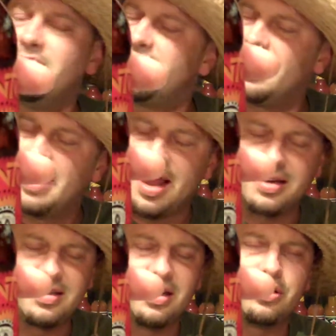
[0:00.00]
10 out
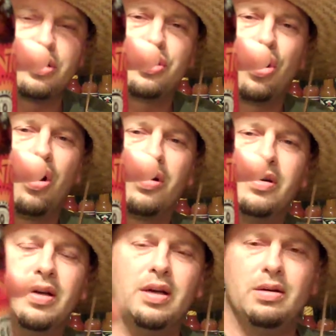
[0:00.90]
of 10 strong
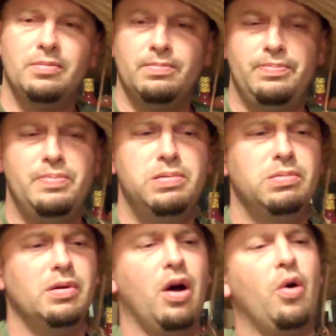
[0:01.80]

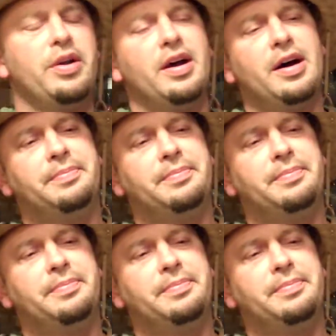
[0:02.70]
on